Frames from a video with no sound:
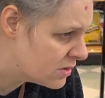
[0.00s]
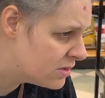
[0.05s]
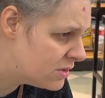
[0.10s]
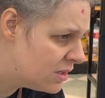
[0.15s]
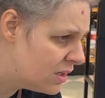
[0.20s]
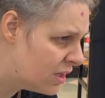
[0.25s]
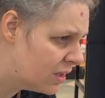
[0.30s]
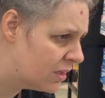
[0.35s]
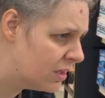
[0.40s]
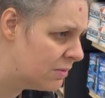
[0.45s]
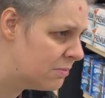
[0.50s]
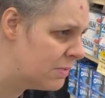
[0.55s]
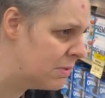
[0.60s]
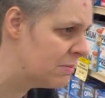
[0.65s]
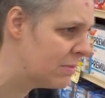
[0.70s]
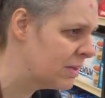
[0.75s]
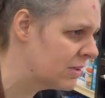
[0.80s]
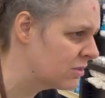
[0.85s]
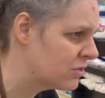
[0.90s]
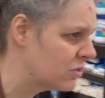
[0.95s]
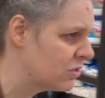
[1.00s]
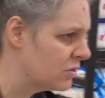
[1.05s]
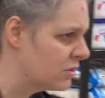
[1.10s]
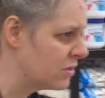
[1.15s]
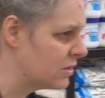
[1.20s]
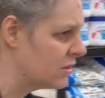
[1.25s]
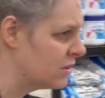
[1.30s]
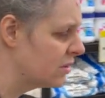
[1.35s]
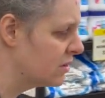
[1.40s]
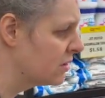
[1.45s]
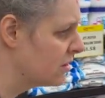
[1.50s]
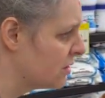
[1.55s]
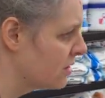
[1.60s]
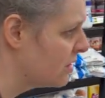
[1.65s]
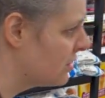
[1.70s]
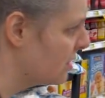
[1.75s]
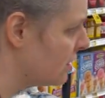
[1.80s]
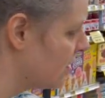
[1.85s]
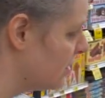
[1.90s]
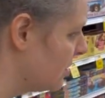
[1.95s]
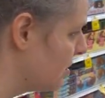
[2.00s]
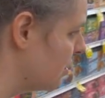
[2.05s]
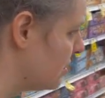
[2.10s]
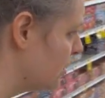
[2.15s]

Yeah, let me make sure. Okay, go check it out.